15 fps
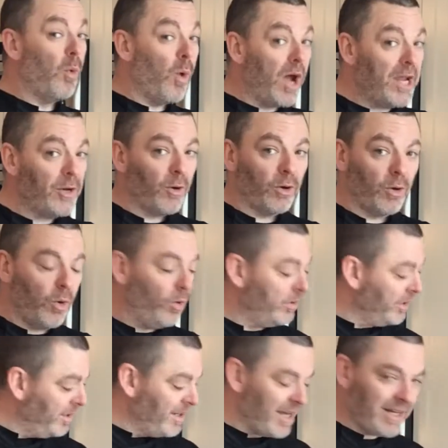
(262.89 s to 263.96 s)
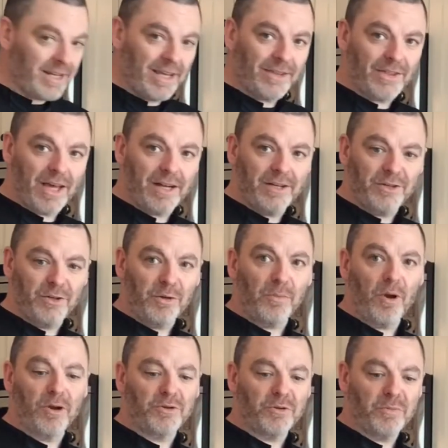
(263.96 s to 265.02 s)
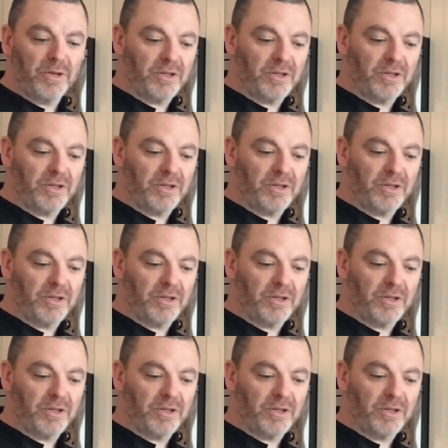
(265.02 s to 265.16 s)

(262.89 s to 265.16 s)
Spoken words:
white or golden and get that into your margarine